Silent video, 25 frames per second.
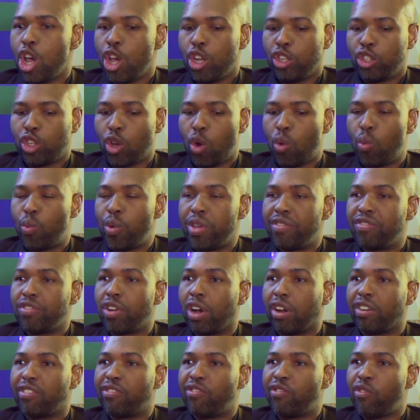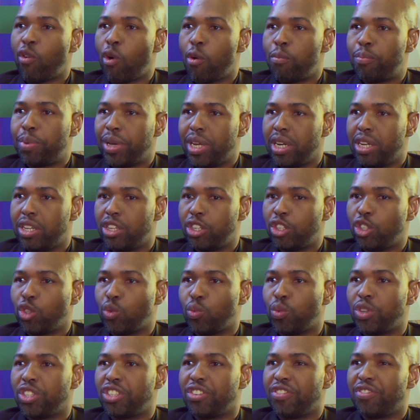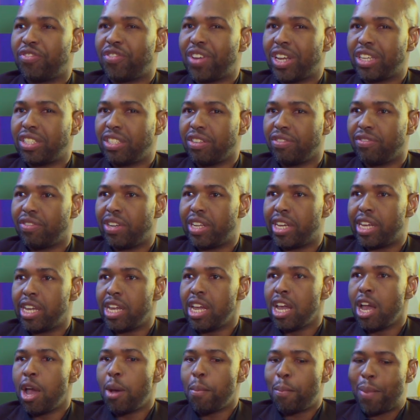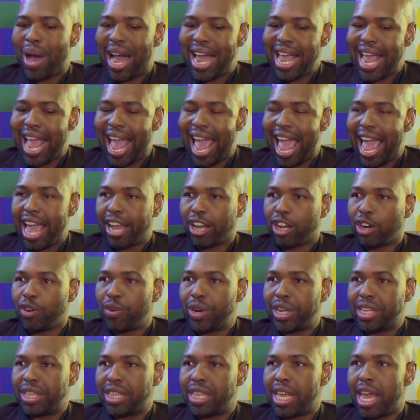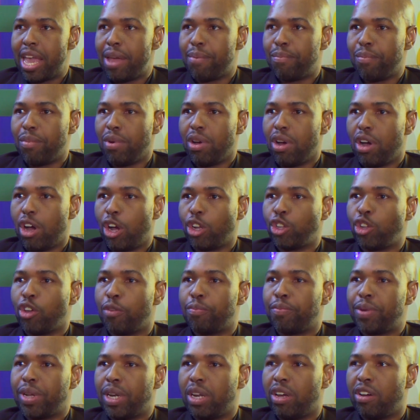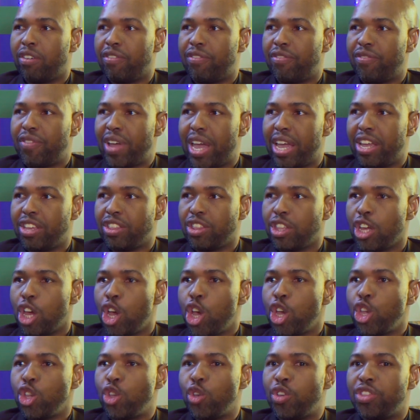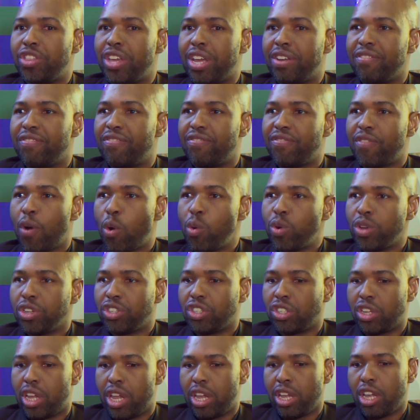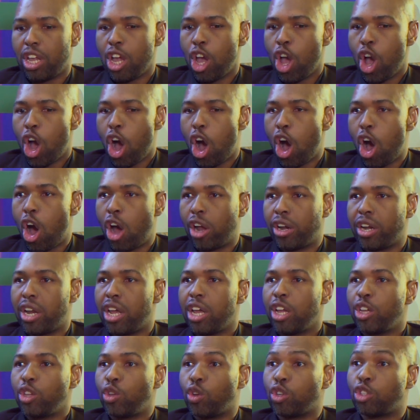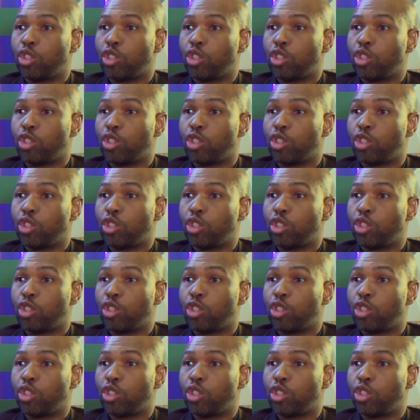So we've got 4 pillars, which effectively, by anchoring them on your pillar of faith, you're then focusing on your